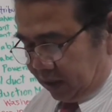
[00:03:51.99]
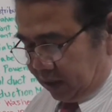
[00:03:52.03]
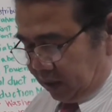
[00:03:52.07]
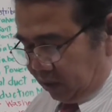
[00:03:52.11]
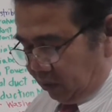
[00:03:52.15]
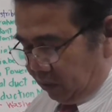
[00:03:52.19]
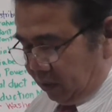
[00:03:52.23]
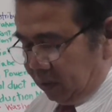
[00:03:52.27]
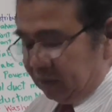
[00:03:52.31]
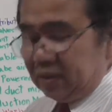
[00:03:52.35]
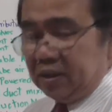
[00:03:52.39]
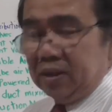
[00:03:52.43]

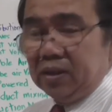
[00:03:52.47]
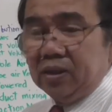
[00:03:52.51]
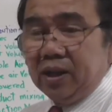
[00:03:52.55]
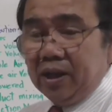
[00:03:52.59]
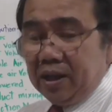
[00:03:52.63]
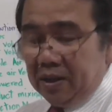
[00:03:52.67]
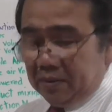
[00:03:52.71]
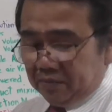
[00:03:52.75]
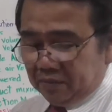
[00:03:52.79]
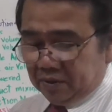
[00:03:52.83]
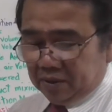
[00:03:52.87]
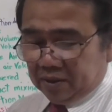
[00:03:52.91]
The one that
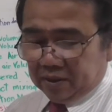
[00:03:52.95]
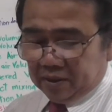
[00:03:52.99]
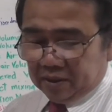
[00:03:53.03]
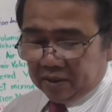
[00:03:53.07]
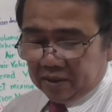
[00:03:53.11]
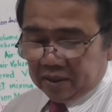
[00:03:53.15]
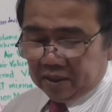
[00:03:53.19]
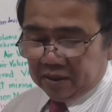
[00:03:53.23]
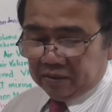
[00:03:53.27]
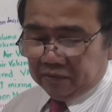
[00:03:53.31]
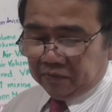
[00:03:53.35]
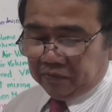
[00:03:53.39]
have
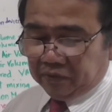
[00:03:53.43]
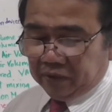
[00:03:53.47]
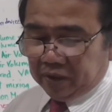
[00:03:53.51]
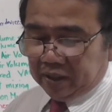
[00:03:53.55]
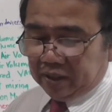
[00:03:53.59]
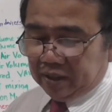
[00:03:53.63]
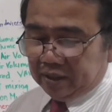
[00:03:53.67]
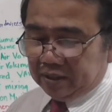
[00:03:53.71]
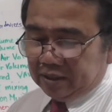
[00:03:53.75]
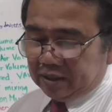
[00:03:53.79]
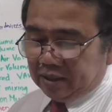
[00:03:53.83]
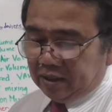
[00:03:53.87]

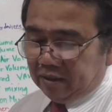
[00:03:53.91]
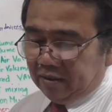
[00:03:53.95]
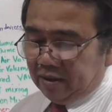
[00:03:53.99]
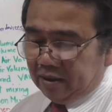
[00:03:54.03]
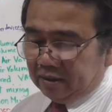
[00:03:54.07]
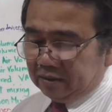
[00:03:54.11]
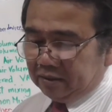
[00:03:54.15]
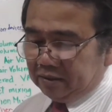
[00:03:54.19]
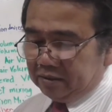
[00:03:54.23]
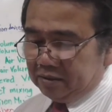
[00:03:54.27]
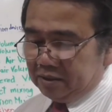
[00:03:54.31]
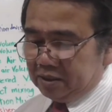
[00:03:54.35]
fittings
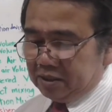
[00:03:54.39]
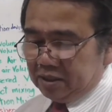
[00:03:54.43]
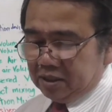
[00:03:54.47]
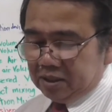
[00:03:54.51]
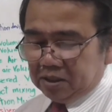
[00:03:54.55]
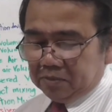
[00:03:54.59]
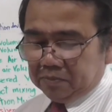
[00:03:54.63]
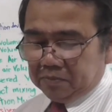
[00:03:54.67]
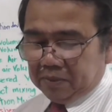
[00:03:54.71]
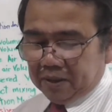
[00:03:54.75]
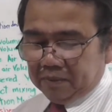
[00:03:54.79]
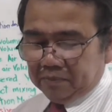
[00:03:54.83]

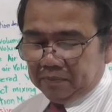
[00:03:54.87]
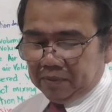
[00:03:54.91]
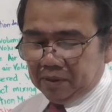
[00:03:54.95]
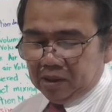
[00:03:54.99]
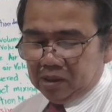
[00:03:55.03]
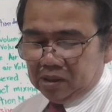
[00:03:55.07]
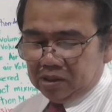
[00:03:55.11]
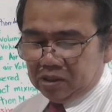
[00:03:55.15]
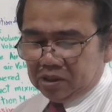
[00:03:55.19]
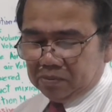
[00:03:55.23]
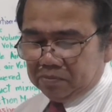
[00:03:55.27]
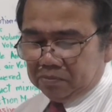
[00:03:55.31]
characteristics by
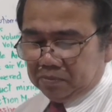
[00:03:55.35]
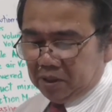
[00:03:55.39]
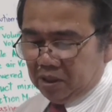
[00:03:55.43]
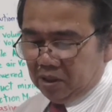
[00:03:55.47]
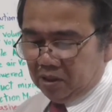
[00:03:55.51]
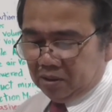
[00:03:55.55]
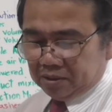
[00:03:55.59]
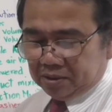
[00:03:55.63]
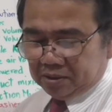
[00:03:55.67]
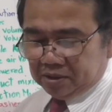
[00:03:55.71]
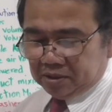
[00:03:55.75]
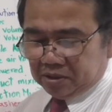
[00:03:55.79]

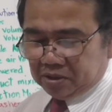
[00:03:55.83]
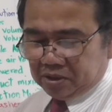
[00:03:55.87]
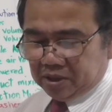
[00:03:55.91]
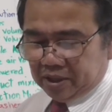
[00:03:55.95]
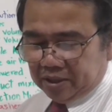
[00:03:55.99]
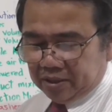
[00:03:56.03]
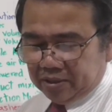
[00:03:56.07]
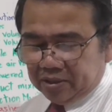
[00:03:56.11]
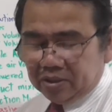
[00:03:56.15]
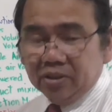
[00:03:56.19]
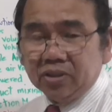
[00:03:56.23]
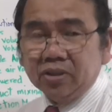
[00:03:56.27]
velocity
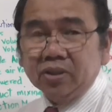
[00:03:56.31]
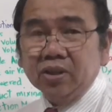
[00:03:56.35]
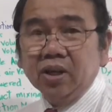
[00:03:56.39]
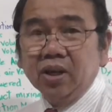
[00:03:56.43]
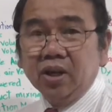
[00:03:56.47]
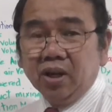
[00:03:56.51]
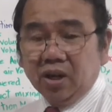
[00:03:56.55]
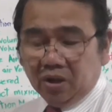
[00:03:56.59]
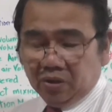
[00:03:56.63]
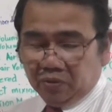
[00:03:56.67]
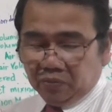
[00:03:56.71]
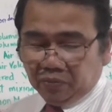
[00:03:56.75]
changes,
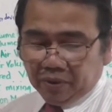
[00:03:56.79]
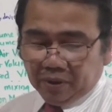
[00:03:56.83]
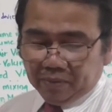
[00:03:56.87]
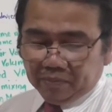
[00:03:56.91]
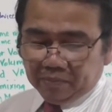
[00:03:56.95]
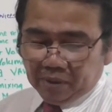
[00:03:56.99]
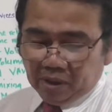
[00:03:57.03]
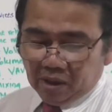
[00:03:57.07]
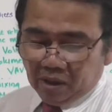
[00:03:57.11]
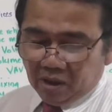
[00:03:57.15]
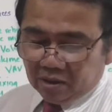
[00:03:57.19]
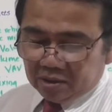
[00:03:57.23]

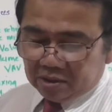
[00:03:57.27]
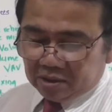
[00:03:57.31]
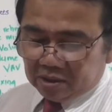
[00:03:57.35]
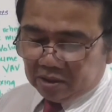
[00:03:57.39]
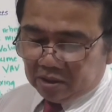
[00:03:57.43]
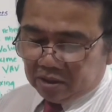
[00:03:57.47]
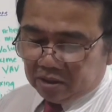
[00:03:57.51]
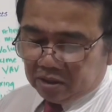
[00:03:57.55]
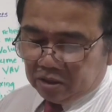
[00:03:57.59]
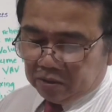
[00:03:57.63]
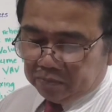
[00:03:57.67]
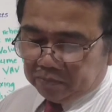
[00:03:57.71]
when
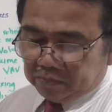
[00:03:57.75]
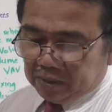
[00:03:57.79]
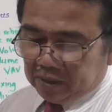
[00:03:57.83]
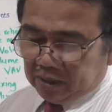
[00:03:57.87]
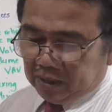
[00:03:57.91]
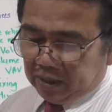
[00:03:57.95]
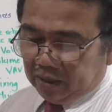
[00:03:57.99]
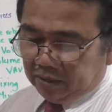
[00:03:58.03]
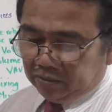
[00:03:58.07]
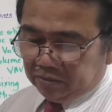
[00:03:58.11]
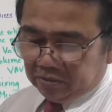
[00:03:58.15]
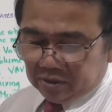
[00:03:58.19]
velocities of
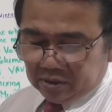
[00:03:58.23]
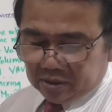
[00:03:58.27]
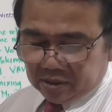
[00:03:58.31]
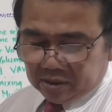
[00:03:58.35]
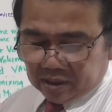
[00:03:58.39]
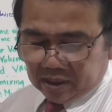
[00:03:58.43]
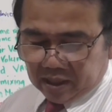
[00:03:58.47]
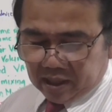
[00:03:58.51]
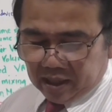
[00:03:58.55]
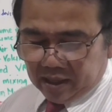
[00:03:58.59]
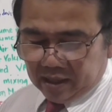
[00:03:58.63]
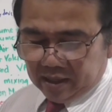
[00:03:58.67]
the
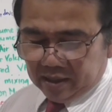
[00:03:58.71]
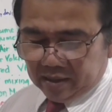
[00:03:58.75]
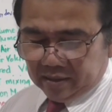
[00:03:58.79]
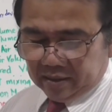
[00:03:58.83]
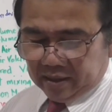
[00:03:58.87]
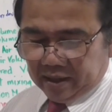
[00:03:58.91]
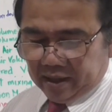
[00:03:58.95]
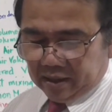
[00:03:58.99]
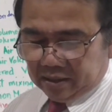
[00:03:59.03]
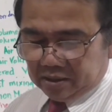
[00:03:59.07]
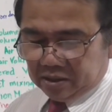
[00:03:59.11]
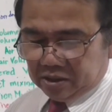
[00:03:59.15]
entrance
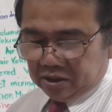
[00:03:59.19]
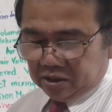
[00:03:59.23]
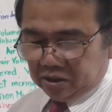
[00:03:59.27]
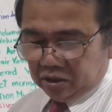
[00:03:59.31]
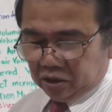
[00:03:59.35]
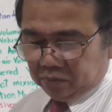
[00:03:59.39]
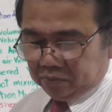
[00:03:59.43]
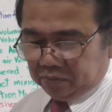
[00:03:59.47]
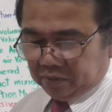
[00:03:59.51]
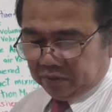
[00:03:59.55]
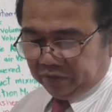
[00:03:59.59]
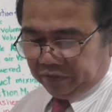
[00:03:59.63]
and exit
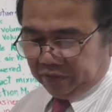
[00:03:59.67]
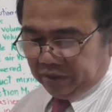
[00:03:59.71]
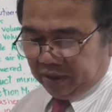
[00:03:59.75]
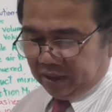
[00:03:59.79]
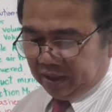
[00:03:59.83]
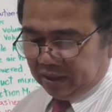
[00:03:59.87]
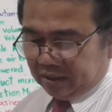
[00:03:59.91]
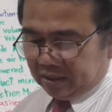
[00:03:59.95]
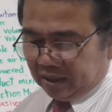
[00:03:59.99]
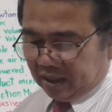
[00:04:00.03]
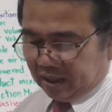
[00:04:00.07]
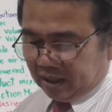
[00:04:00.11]
of the
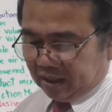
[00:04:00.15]
fittings